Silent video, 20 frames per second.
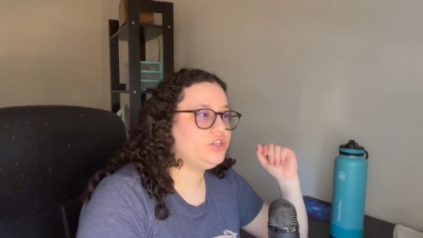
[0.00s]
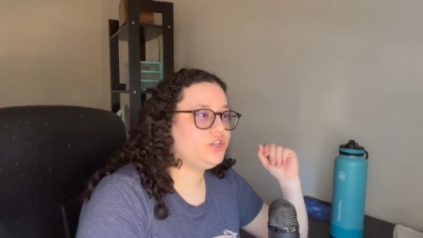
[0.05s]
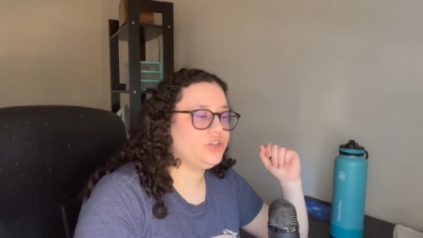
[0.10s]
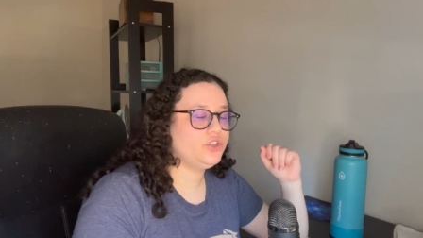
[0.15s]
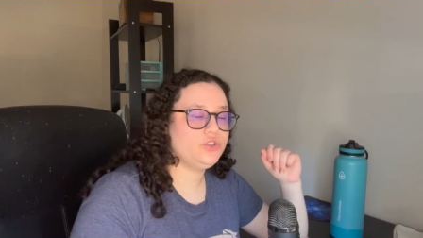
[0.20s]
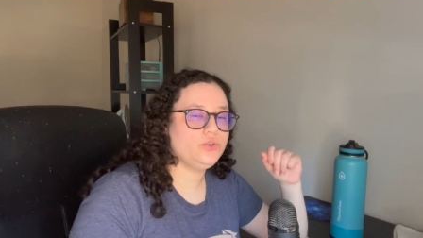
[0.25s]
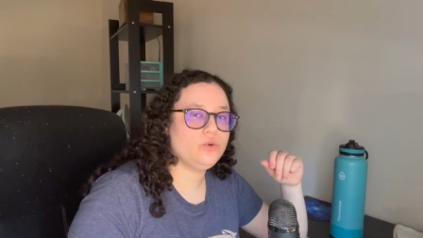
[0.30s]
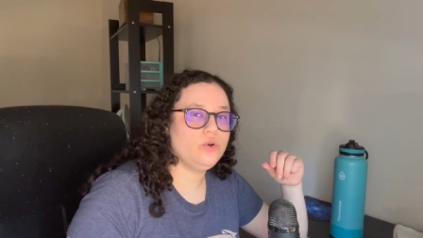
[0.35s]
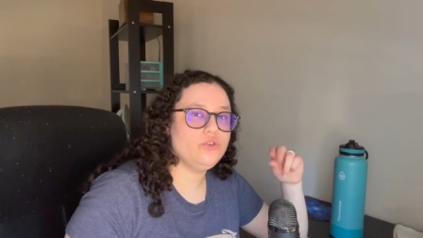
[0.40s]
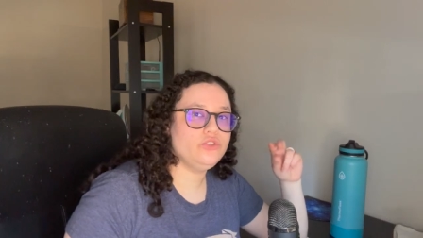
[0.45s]
to
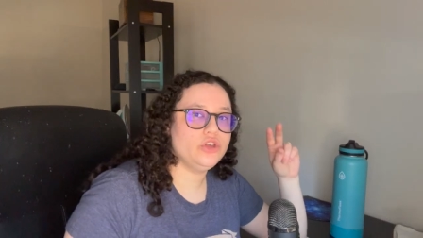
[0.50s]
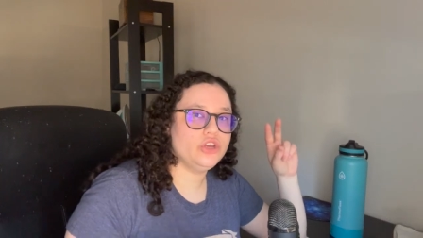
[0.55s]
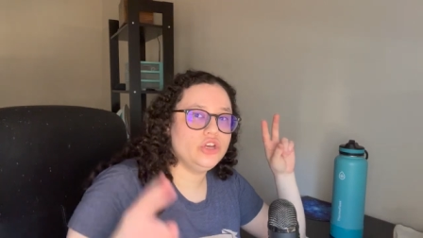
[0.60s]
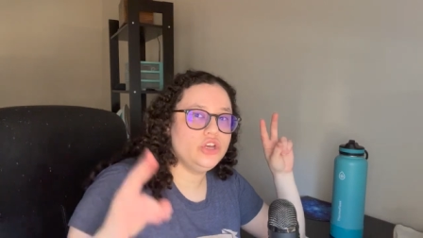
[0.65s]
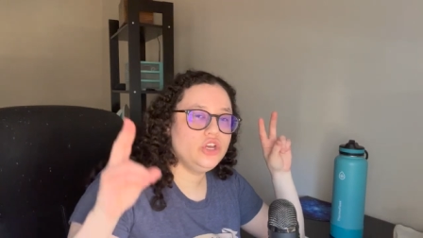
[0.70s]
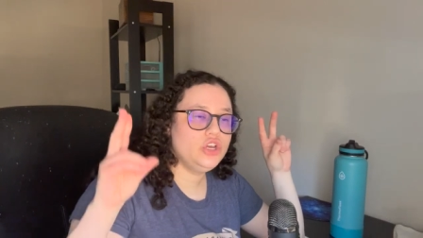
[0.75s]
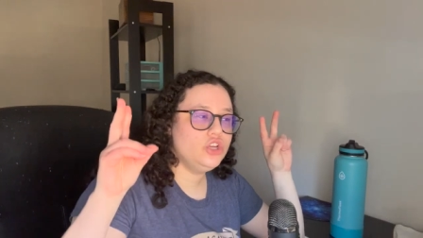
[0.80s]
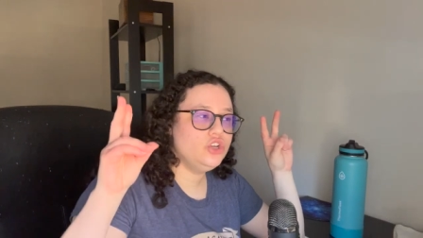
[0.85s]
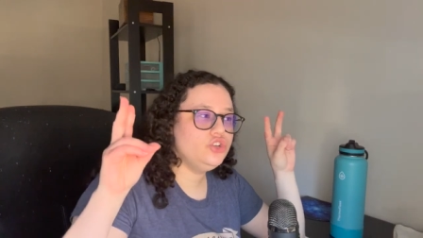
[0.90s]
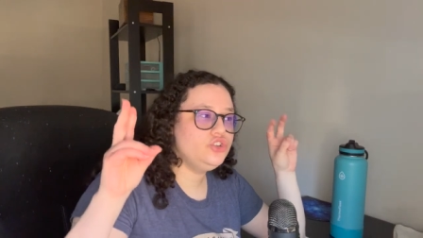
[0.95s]
control the
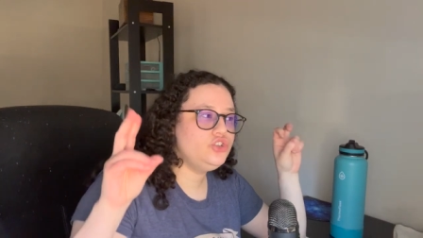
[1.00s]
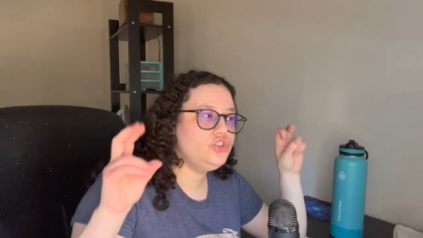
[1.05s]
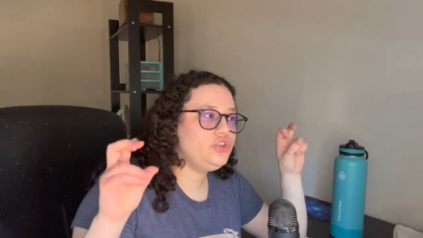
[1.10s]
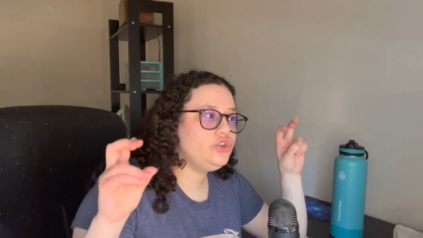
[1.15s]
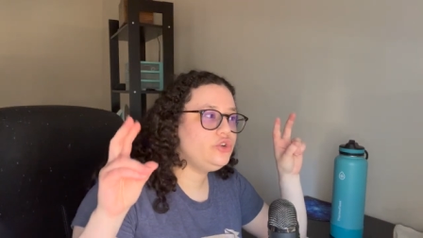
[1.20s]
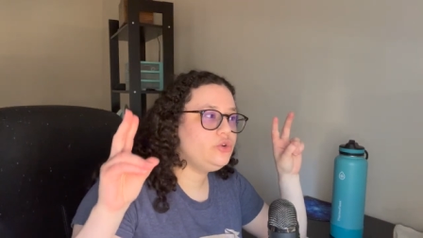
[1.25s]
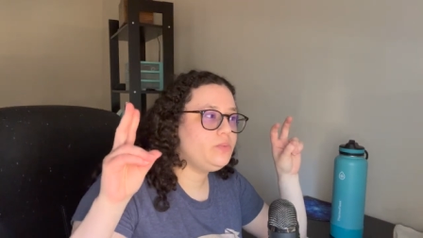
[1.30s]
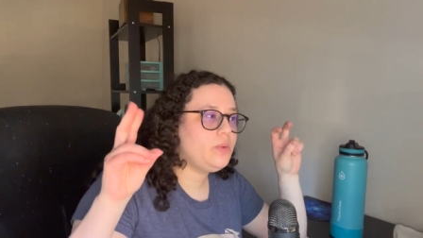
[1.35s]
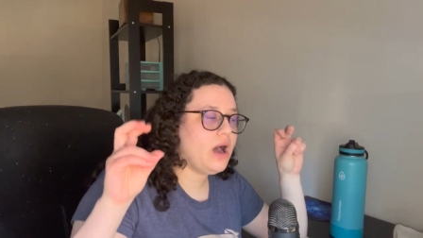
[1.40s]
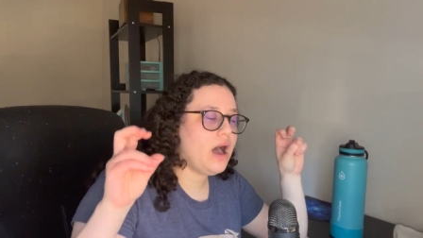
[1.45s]

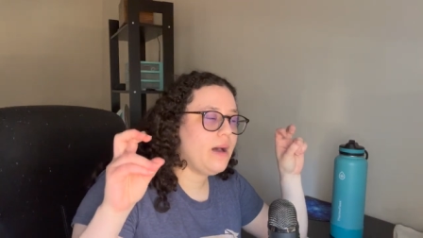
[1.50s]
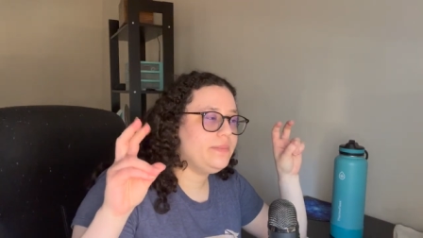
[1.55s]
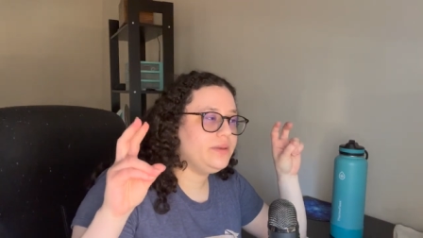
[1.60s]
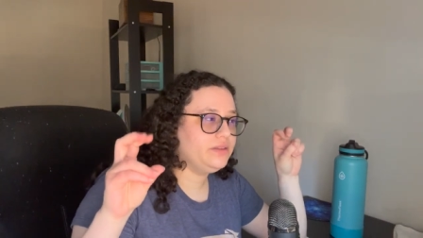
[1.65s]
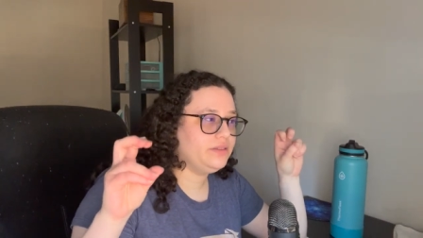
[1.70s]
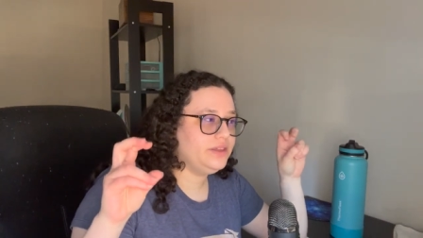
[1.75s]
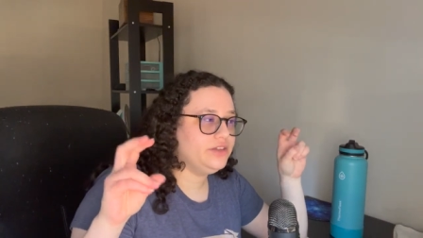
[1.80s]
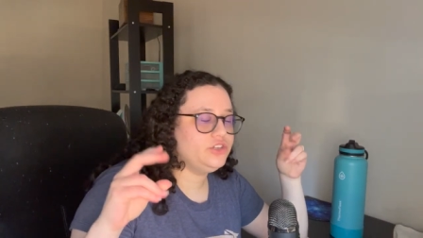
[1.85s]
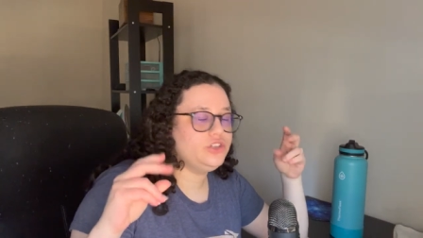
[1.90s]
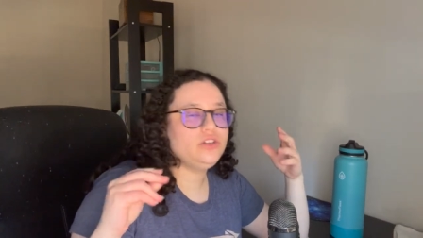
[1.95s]
Jew
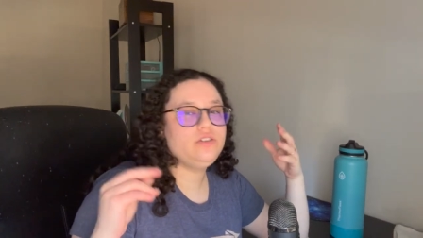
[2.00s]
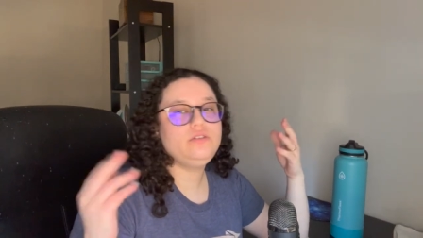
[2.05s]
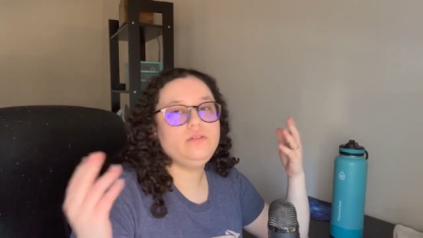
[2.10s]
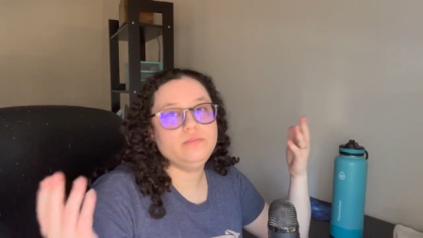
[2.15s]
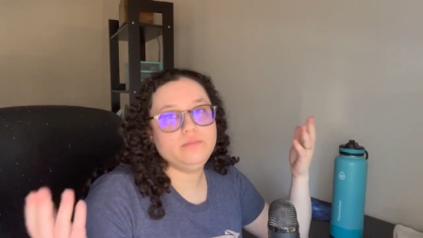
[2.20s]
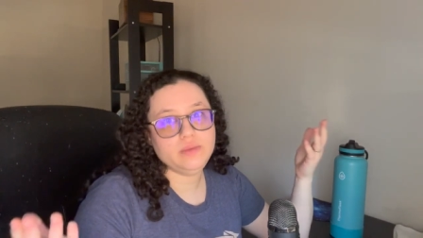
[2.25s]
population,